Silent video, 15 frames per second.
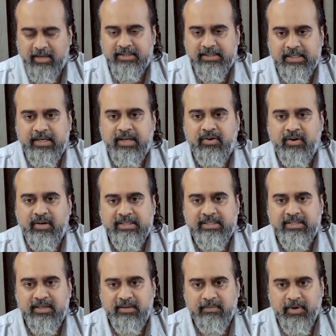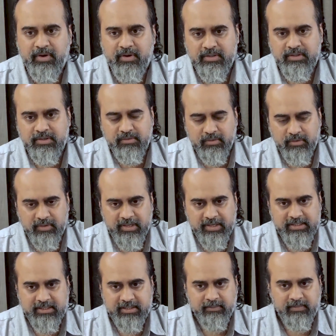and a certain honesty because you know
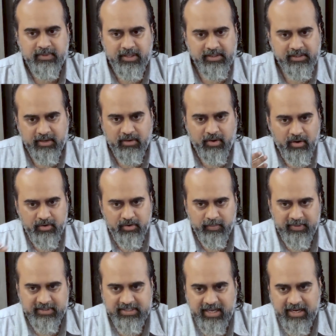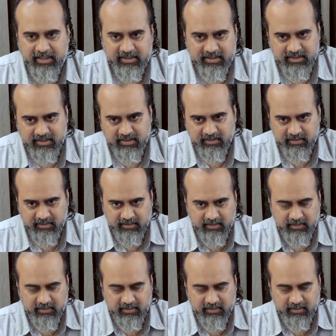there is something that ought to be challenged.